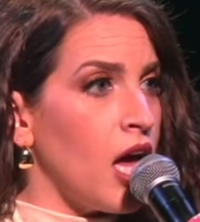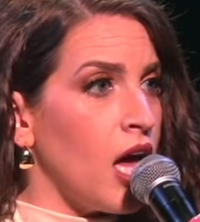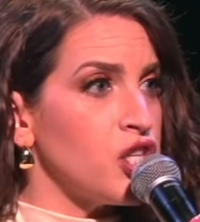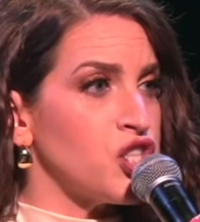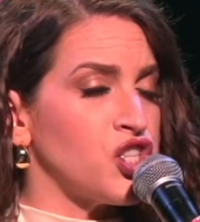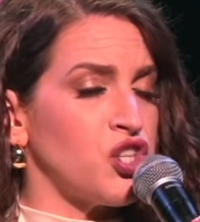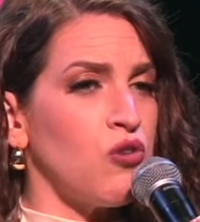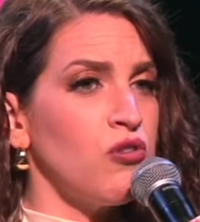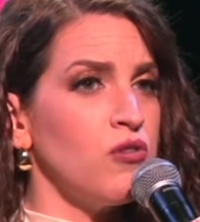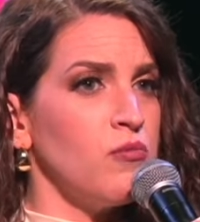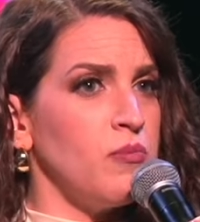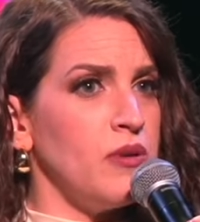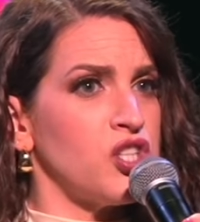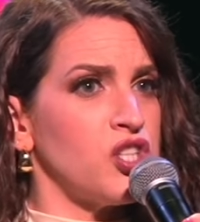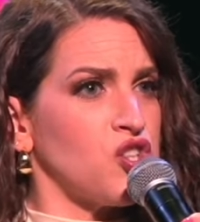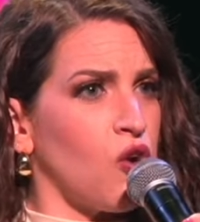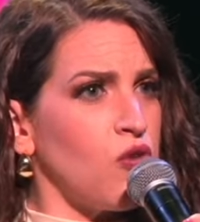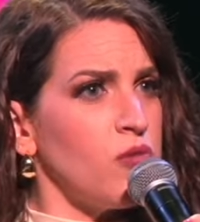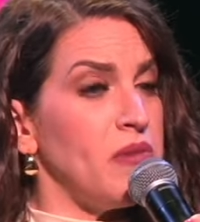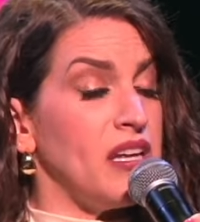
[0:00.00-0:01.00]

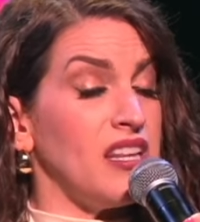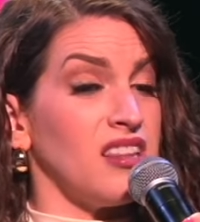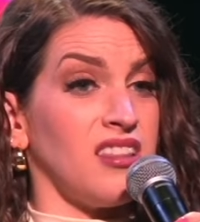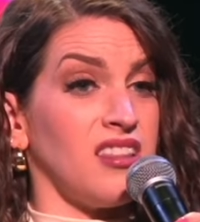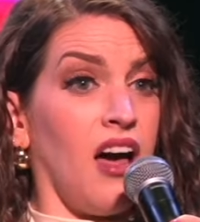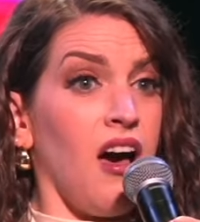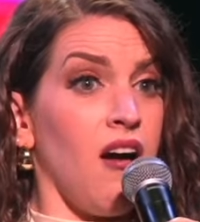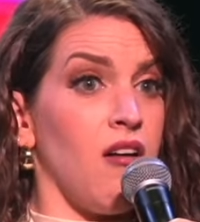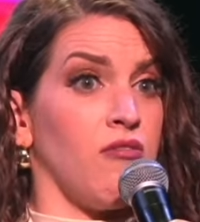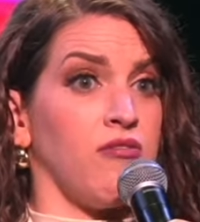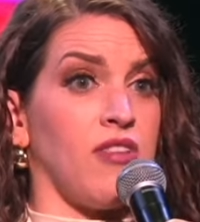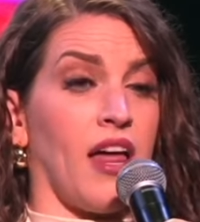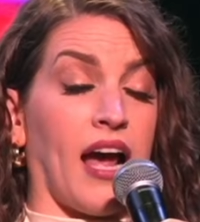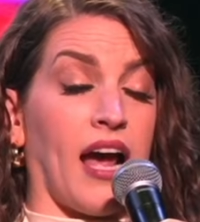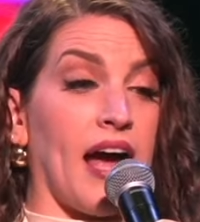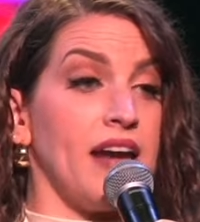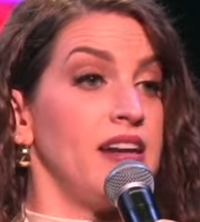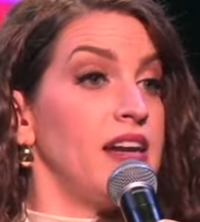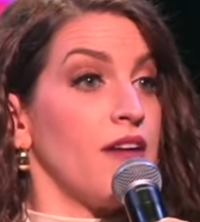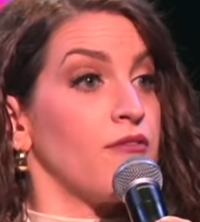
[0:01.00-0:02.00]
showed me love like
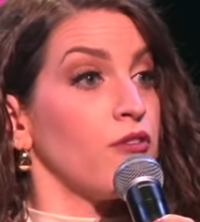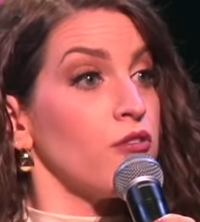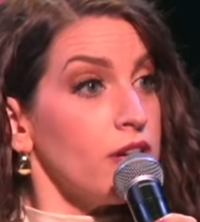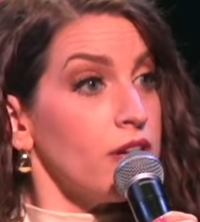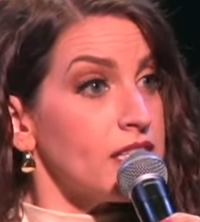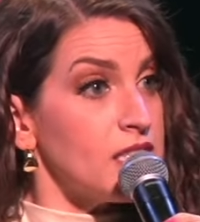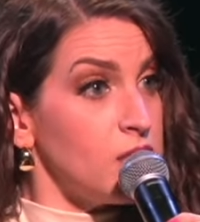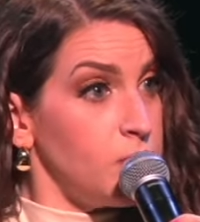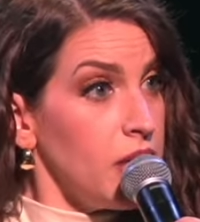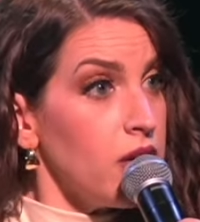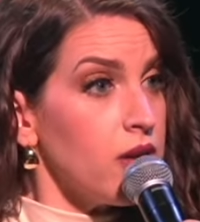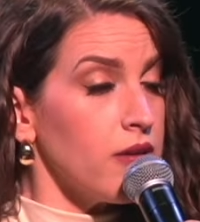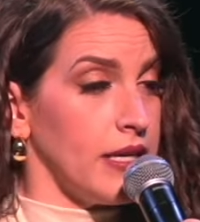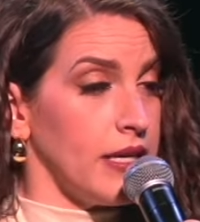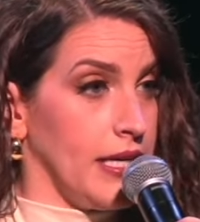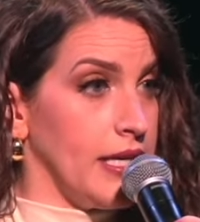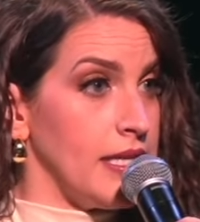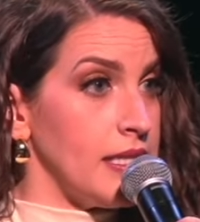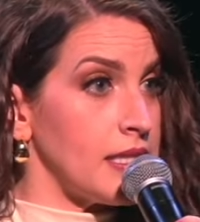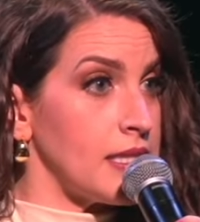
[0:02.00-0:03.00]
I never
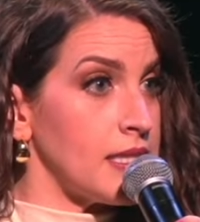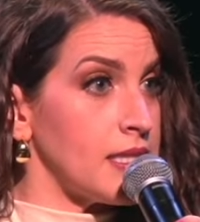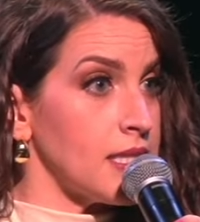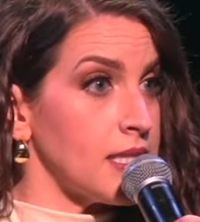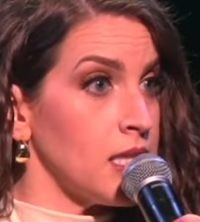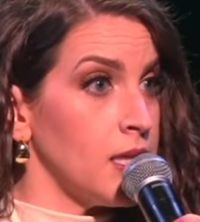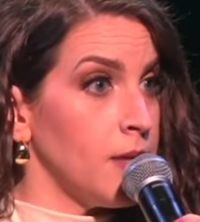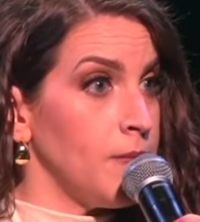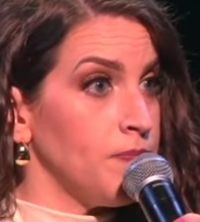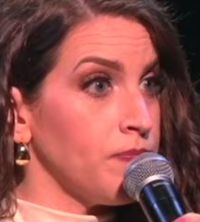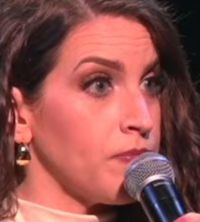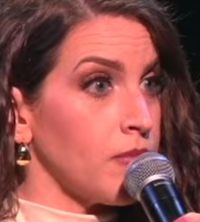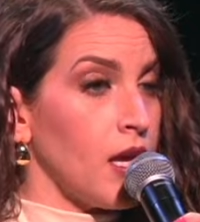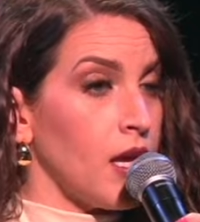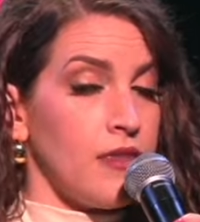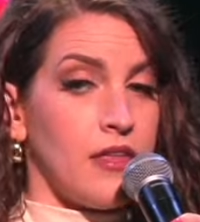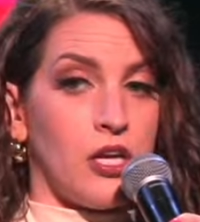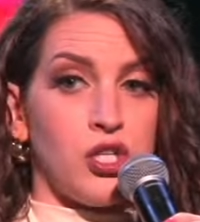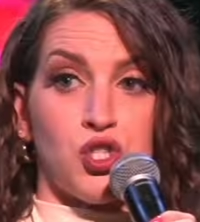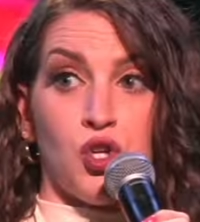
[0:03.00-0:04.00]
experienced.
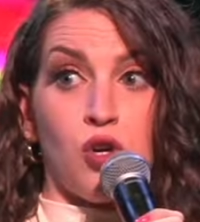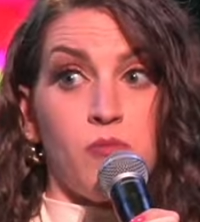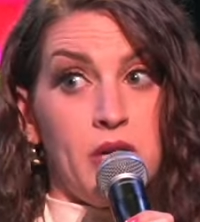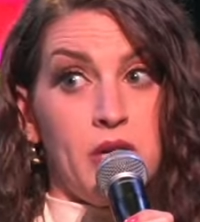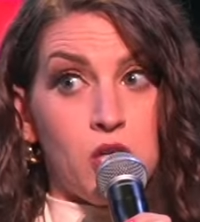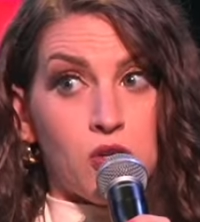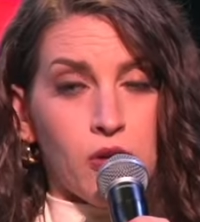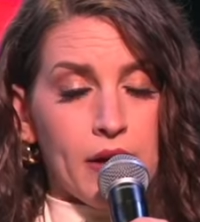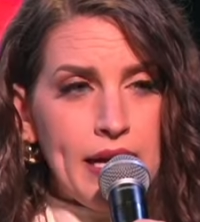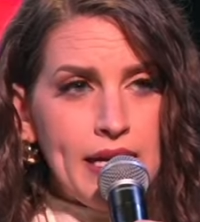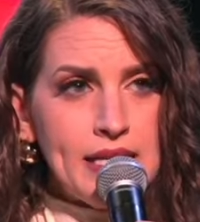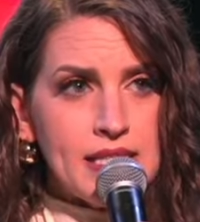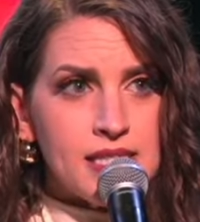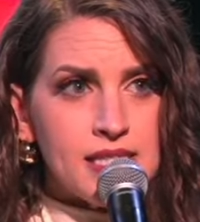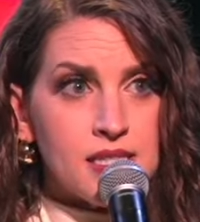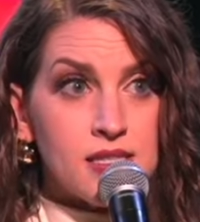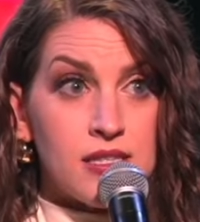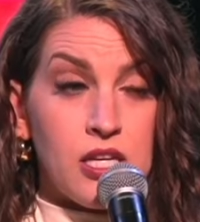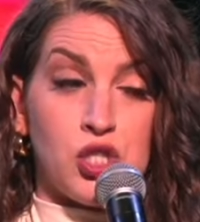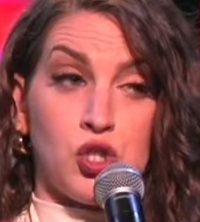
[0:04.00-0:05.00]
They showed me
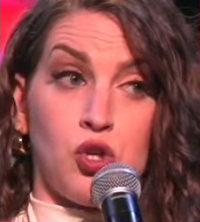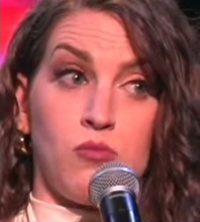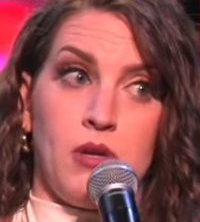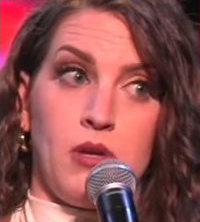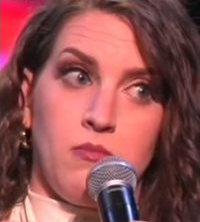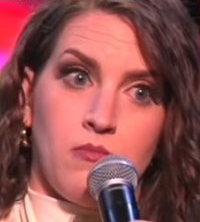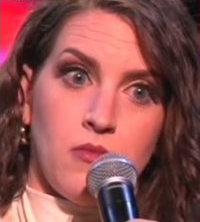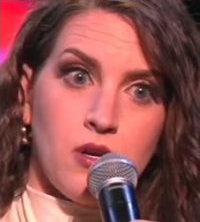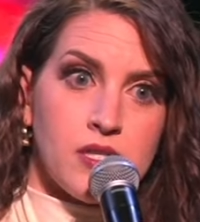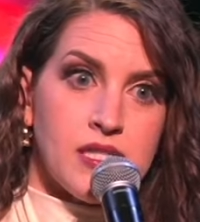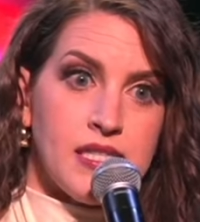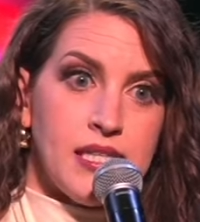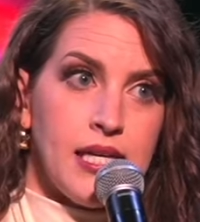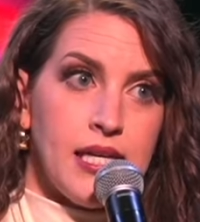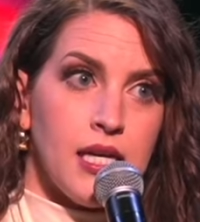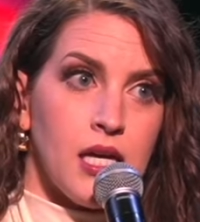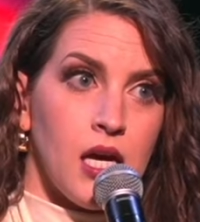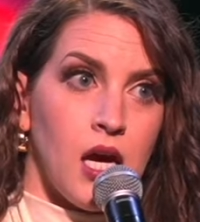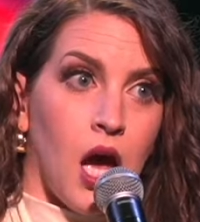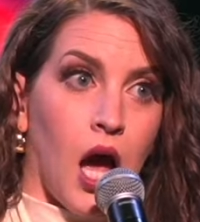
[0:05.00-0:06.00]
grace. They showed me
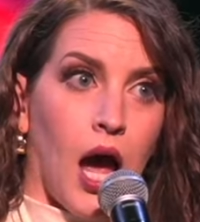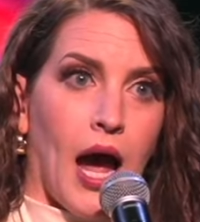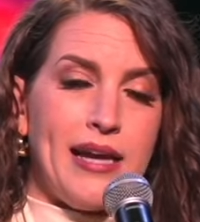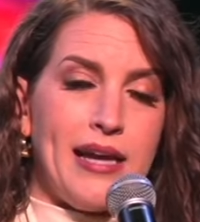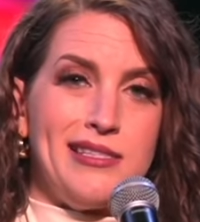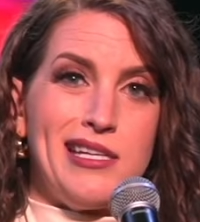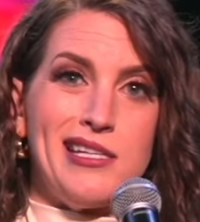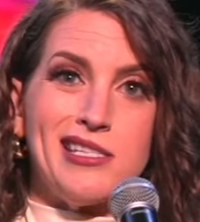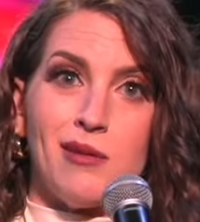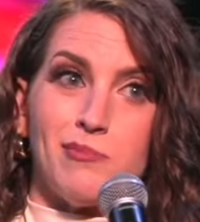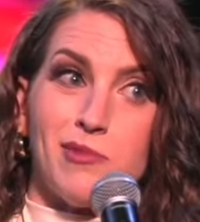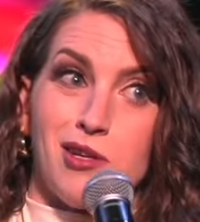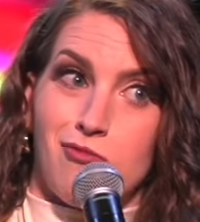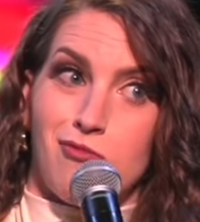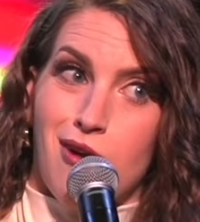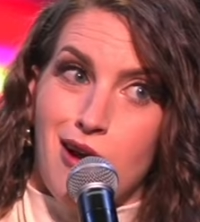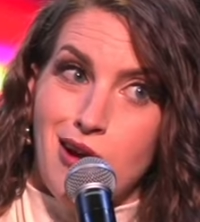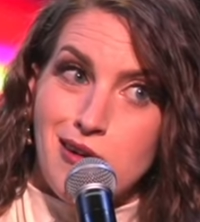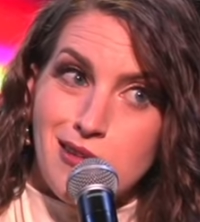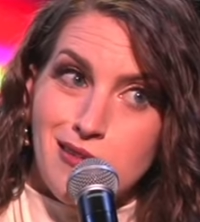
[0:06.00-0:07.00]
mercy. I did something
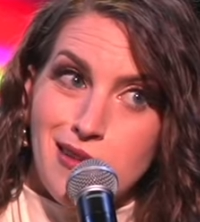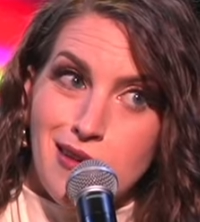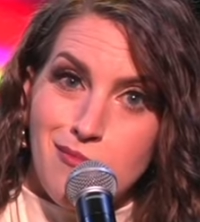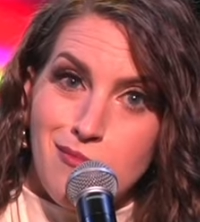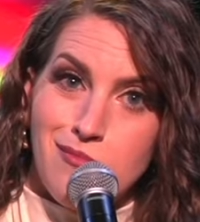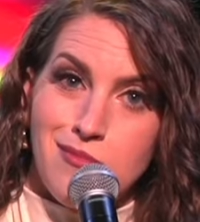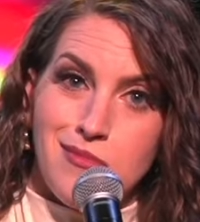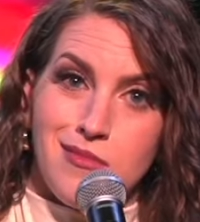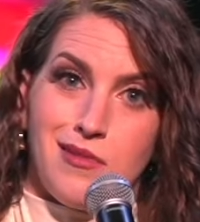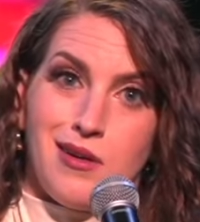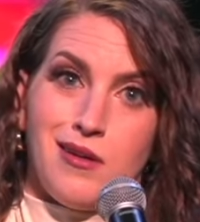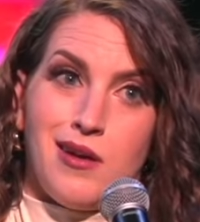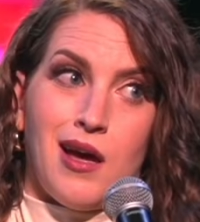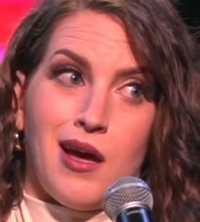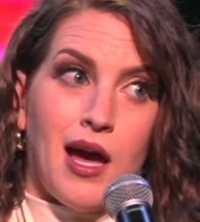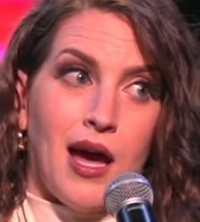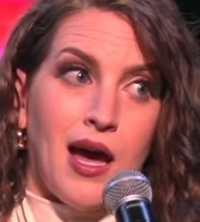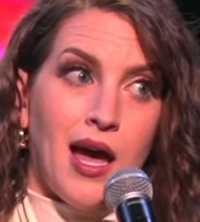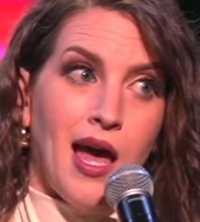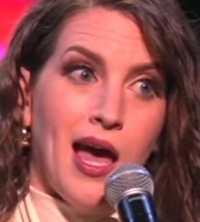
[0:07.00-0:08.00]
wrong to them.
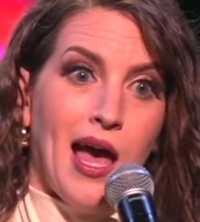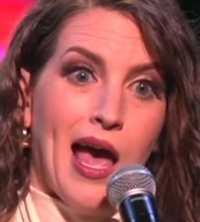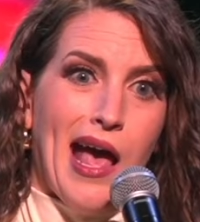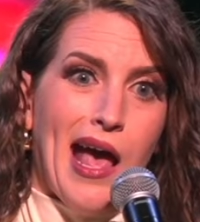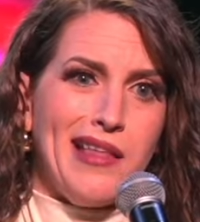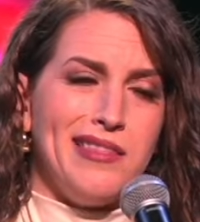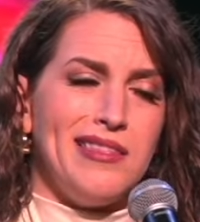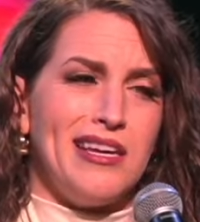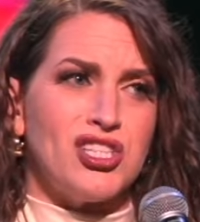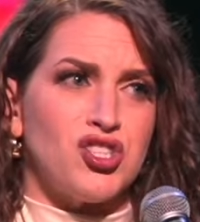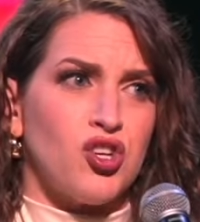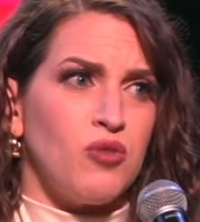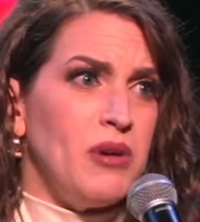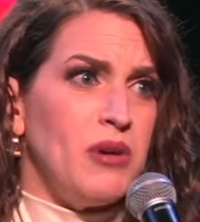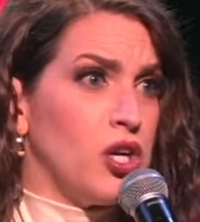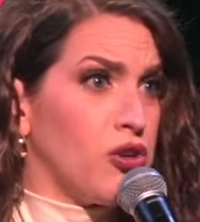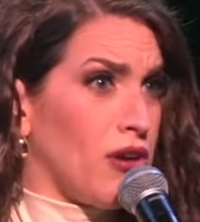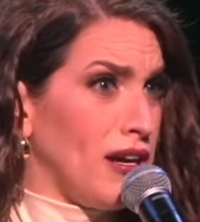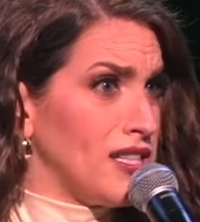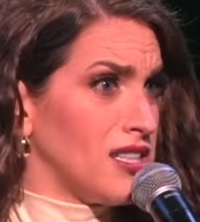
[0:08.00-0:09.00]
And they showed me
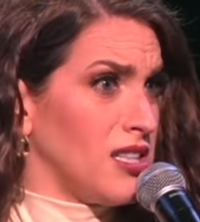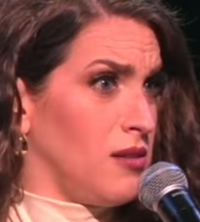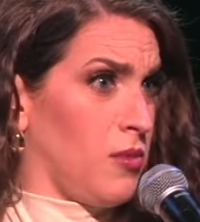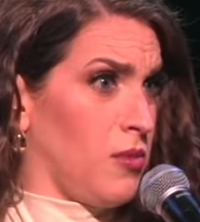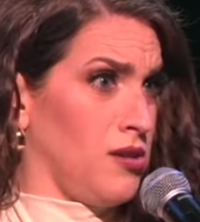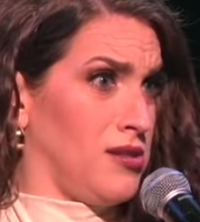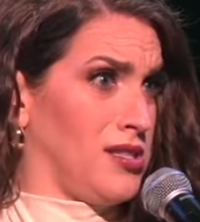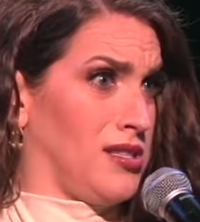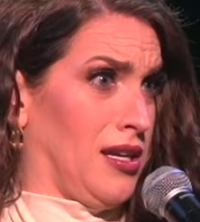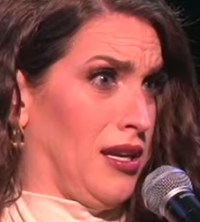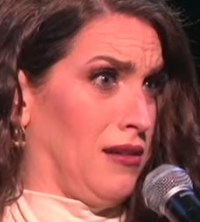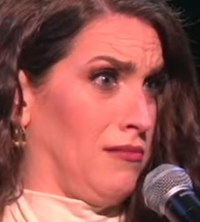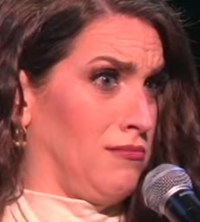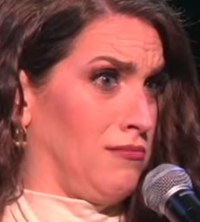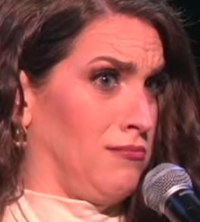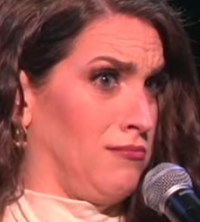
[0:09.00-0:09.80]
grace and mercy.